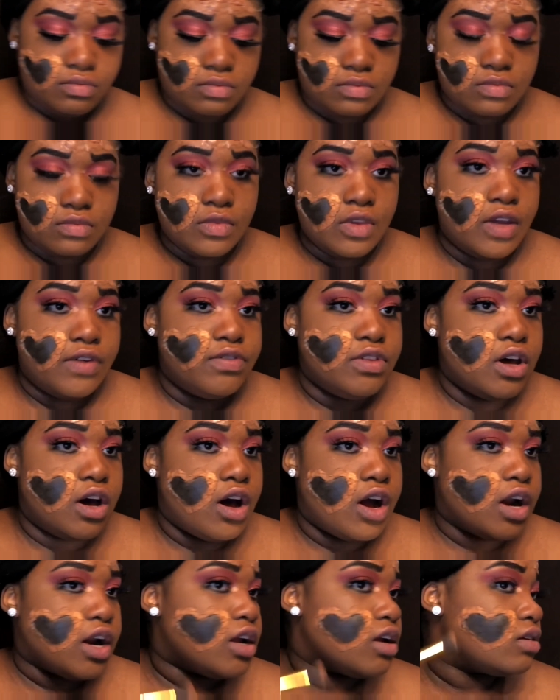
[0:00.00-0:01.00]
of the
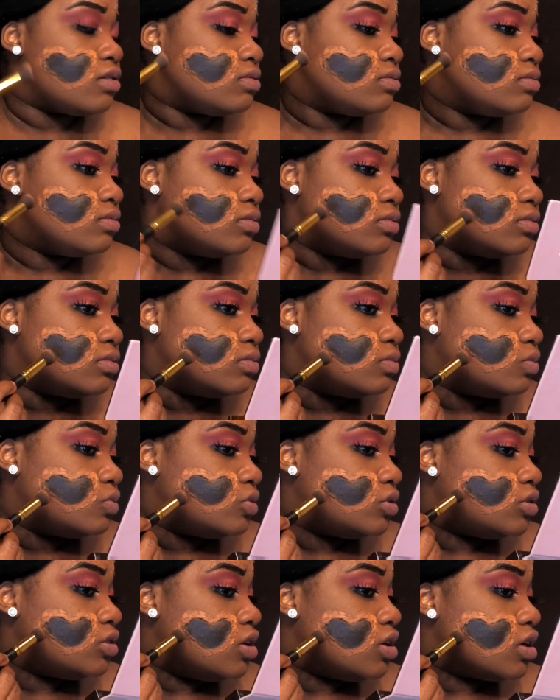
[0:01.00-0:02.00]
heart
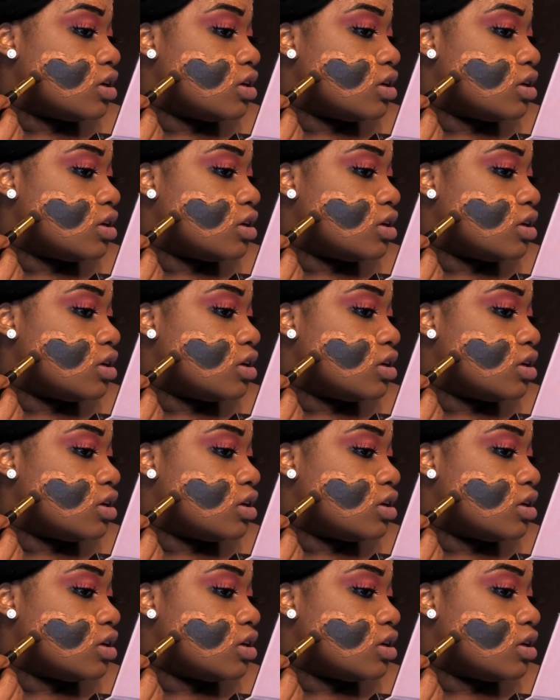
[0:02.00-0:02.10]
so it can